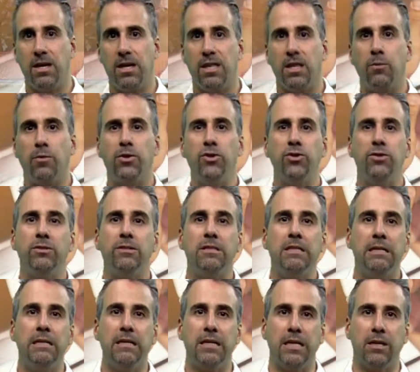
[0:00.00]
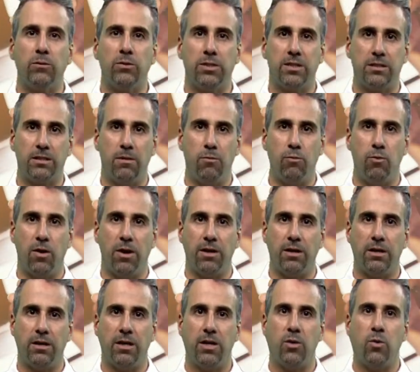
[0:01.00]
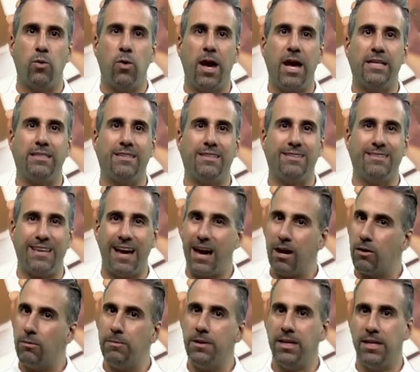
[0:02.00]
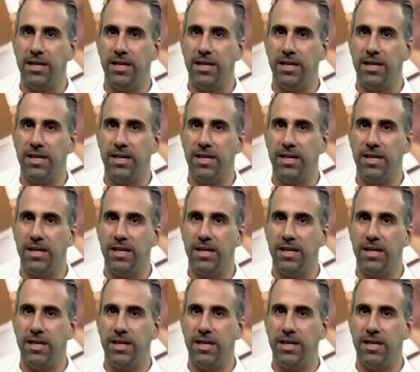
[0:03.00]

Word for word: And when you're dealing with someone who has entitlement